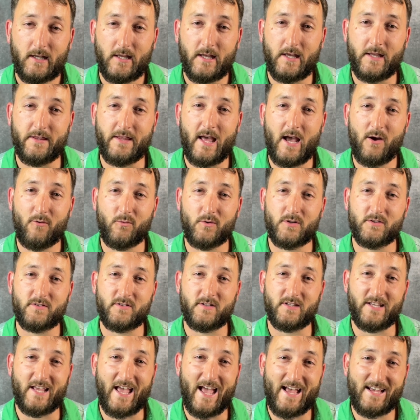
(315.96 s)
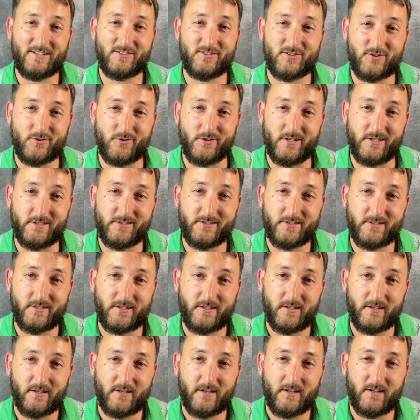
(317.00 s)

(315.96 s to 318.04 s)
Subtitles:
and that was the asterisk